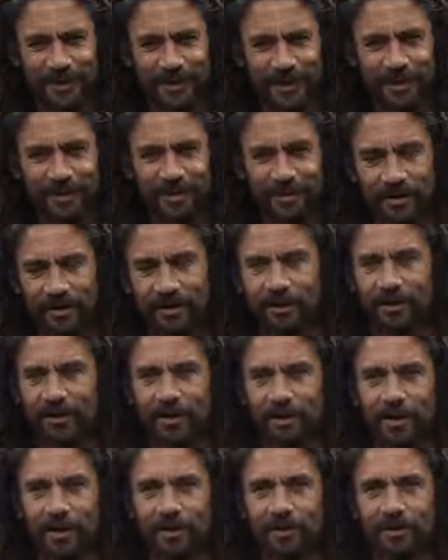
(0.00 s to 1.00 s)
and
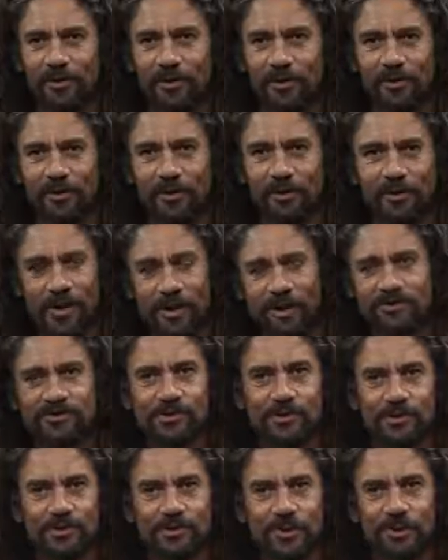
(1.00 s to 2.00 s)
although a lot of people know it's
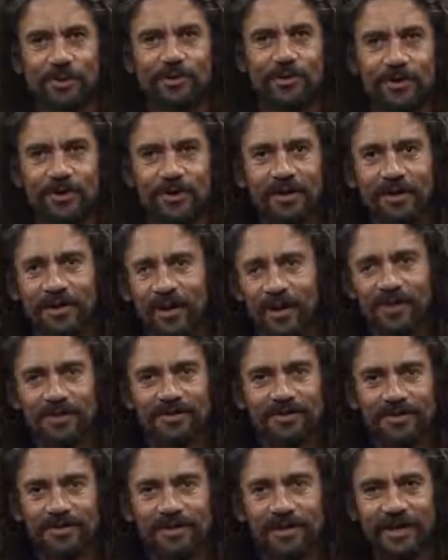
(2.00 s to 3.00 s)
not real,
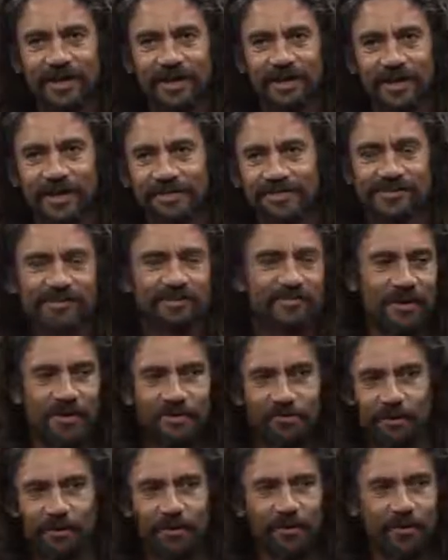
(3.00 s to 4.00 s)
that's what